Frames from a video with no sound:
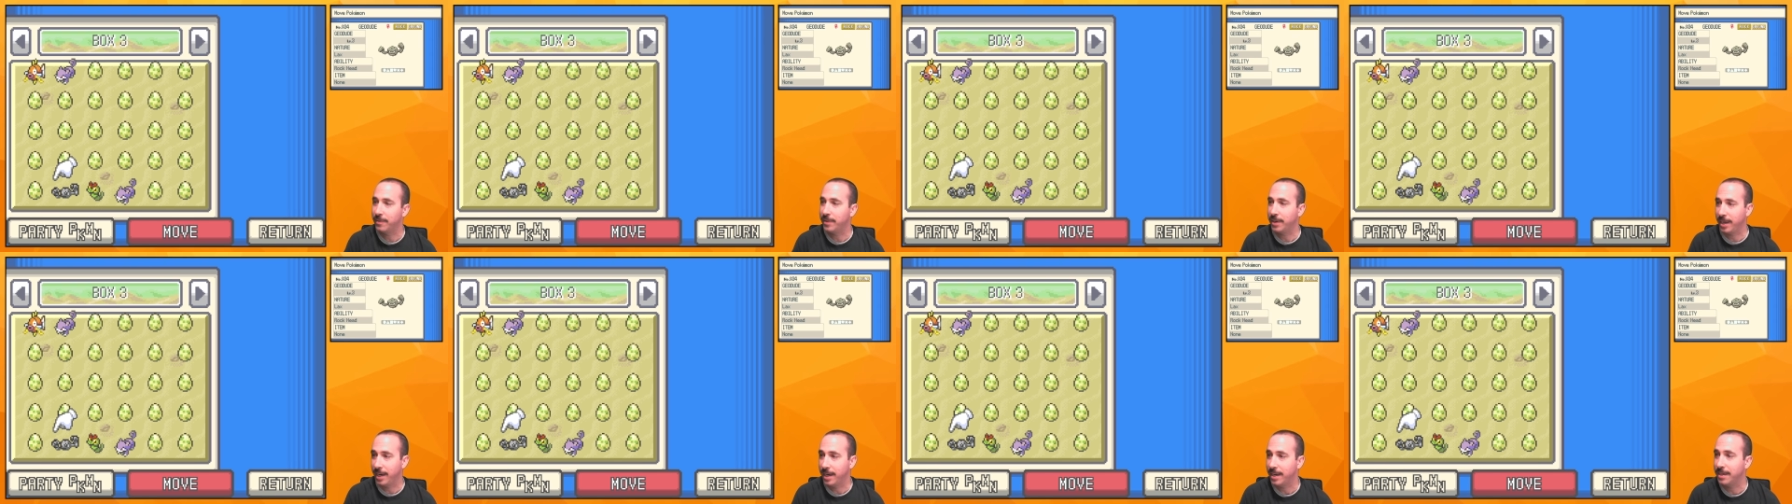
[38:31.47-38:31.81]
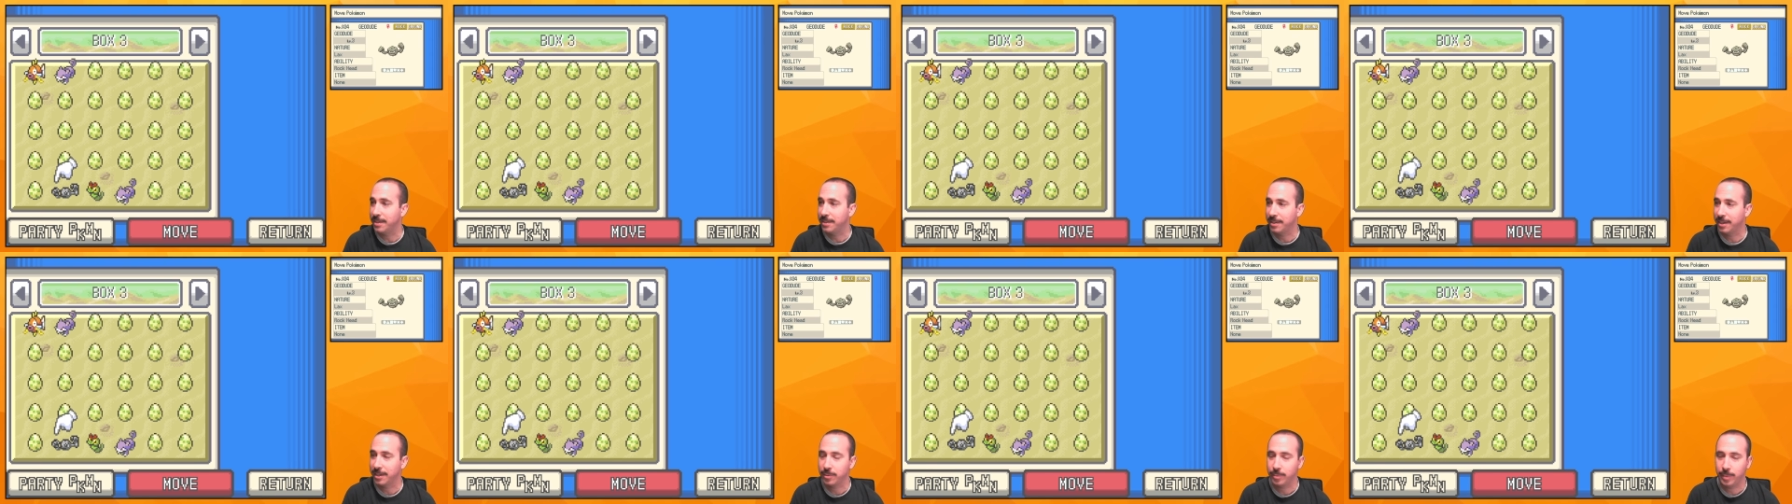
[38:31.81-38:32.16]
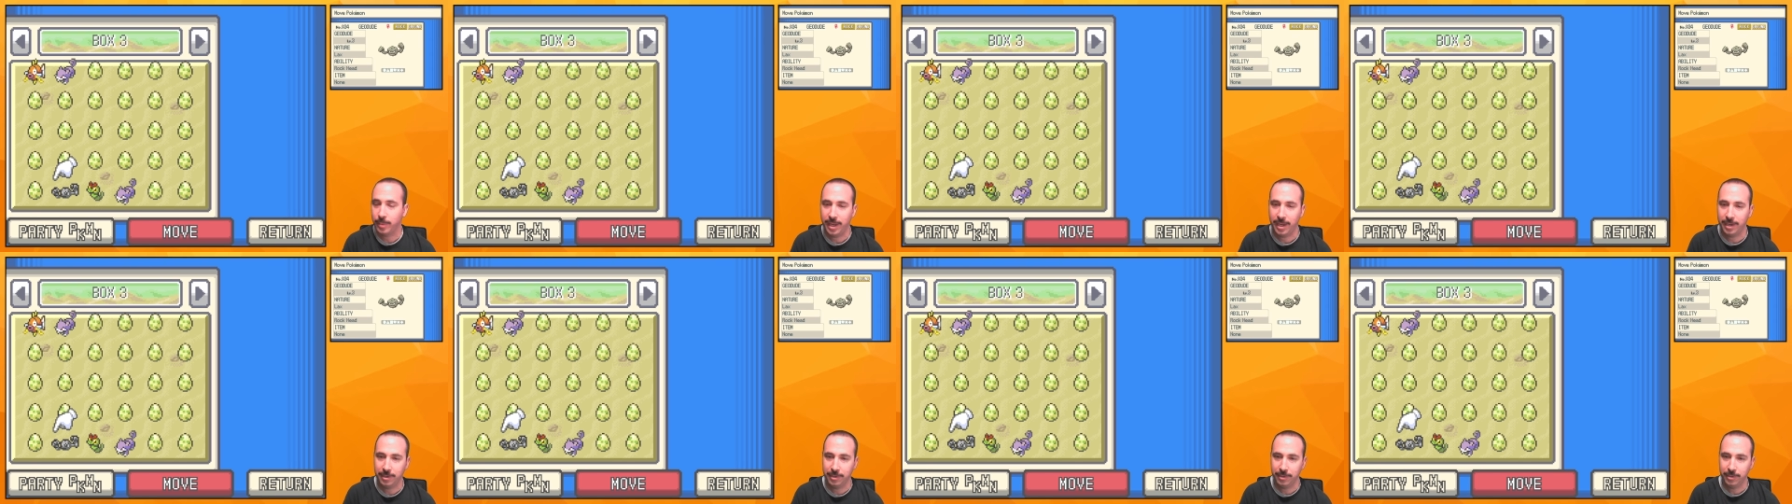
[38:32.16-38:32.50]
and 86, we
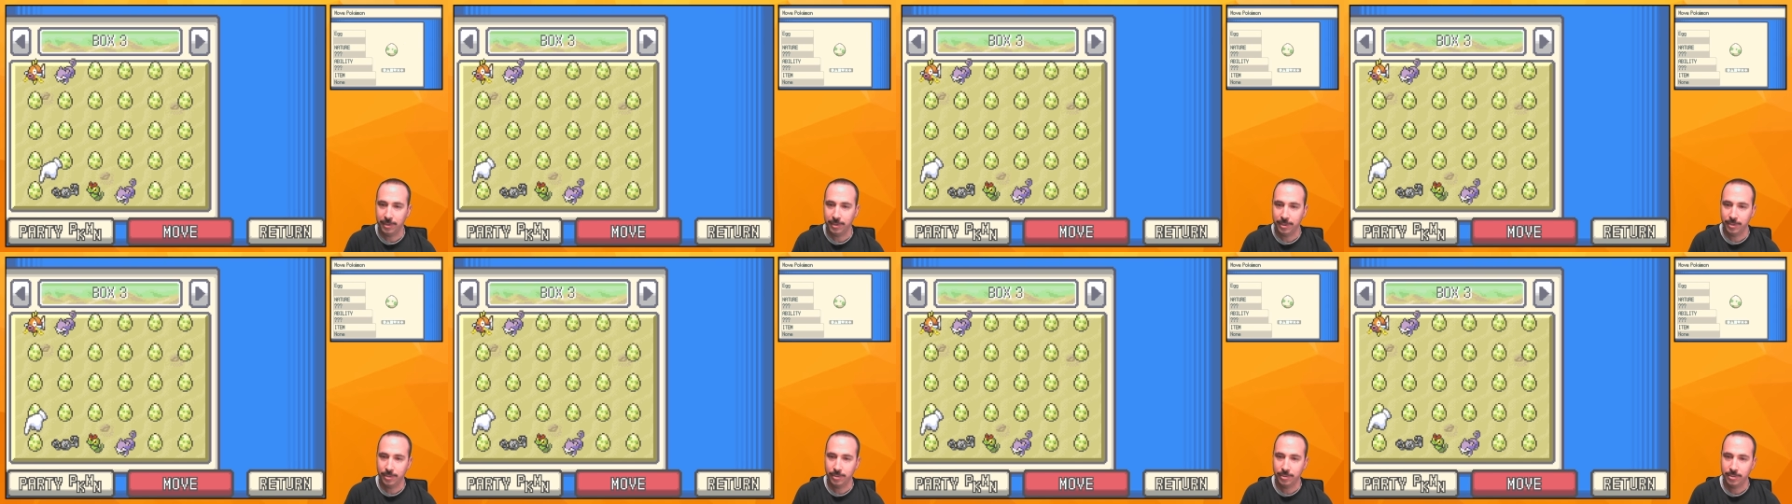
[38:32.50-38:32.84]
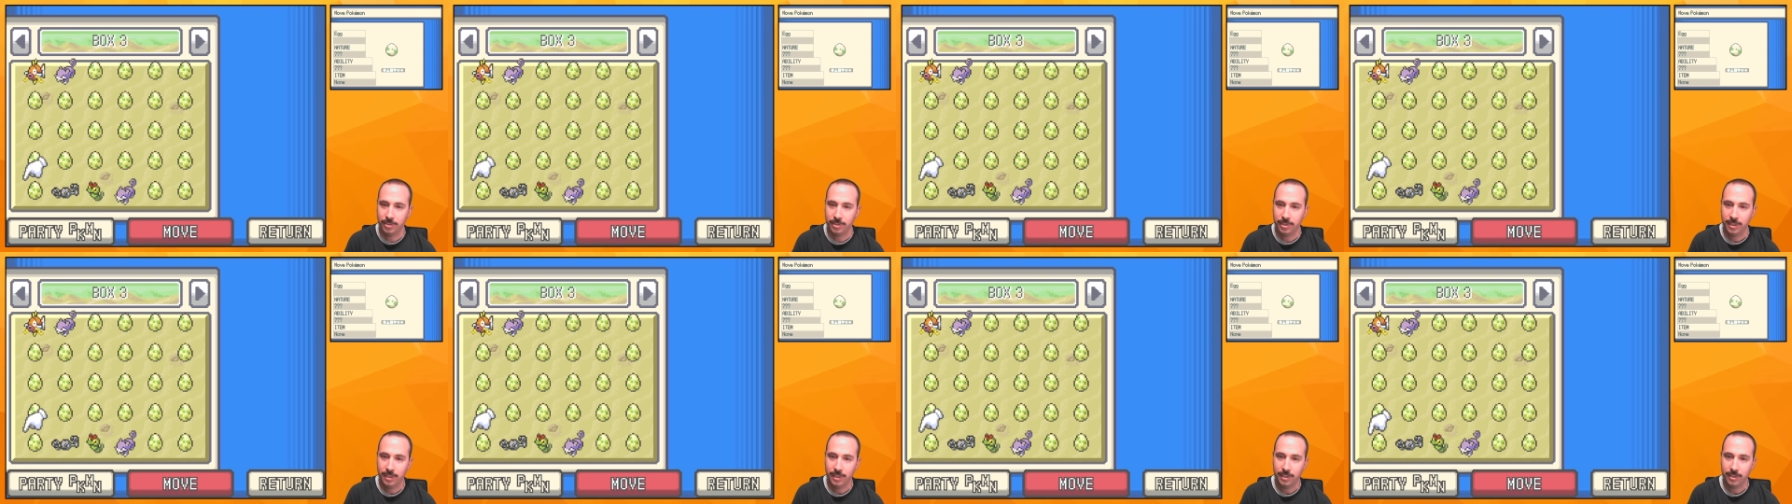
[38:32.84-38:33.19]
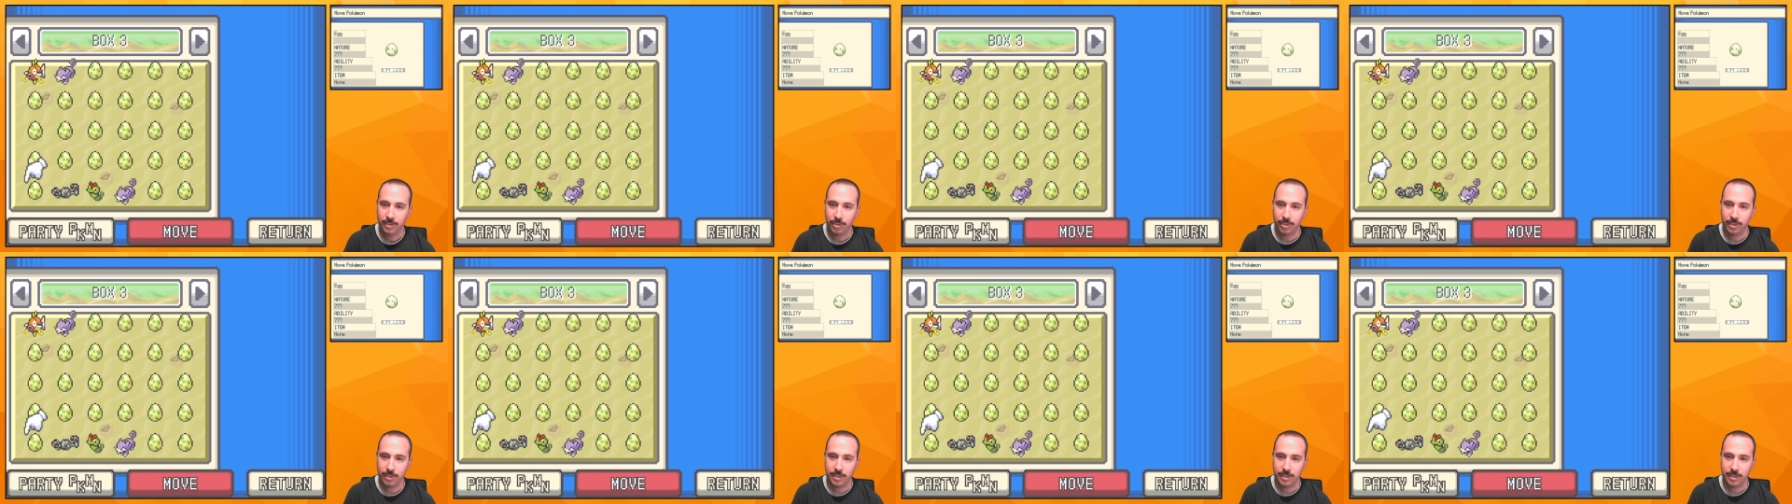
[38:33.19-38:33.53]
had all those. So
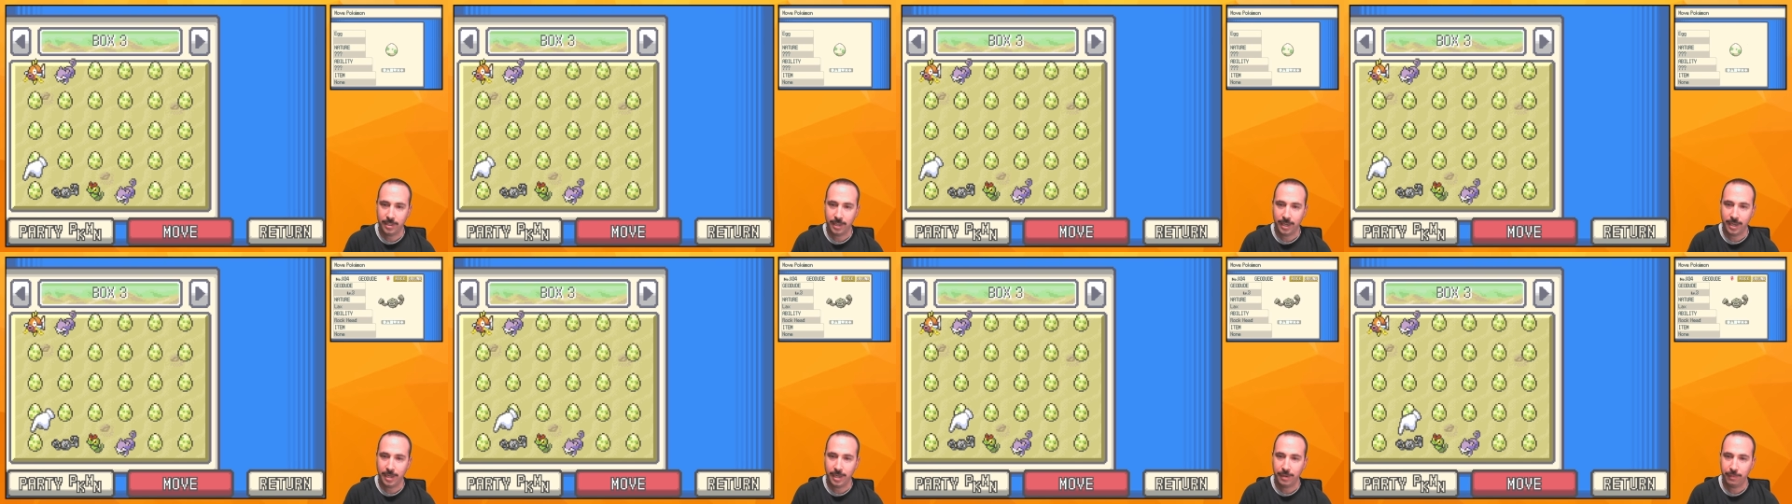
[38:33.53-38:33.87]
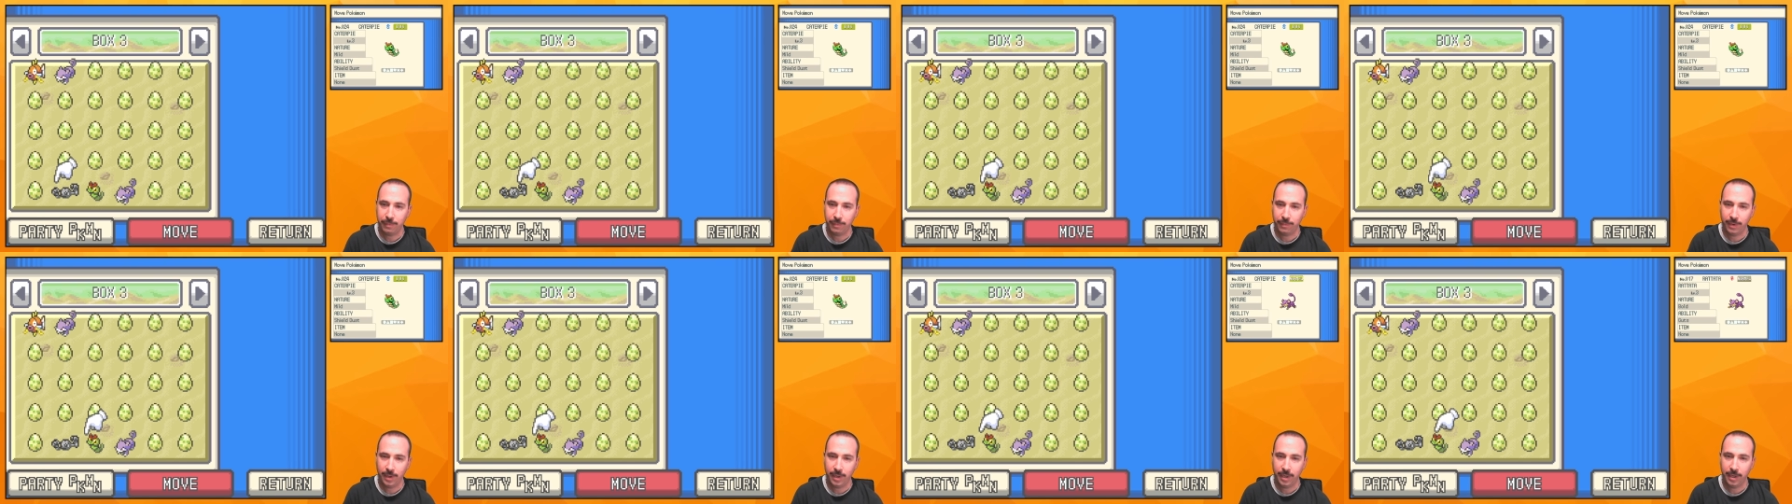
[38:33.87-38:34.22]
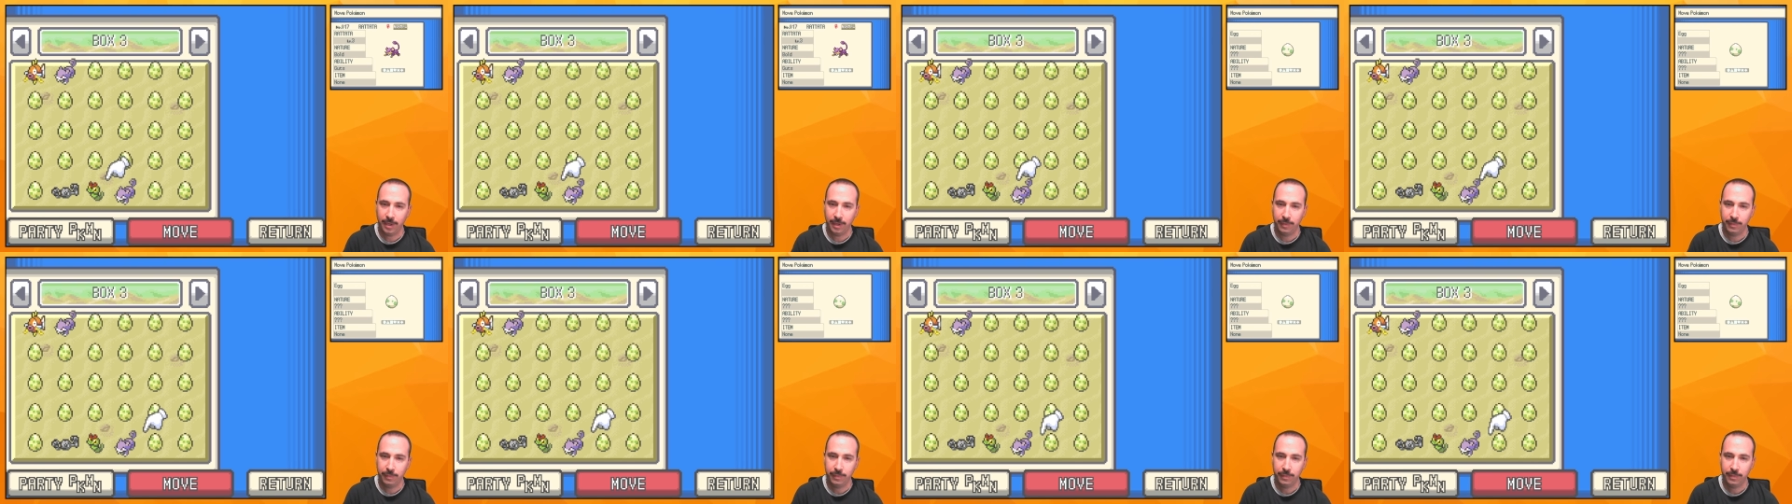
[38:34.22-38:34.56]
this is
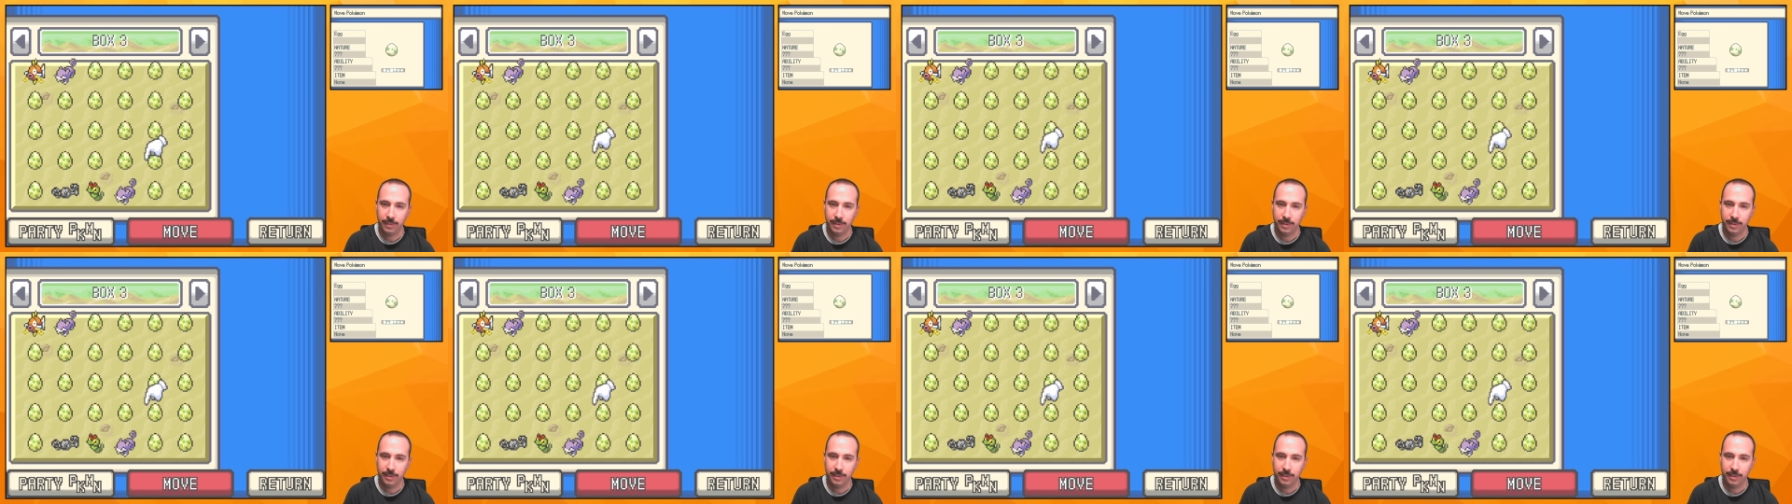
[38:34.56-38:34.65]
85.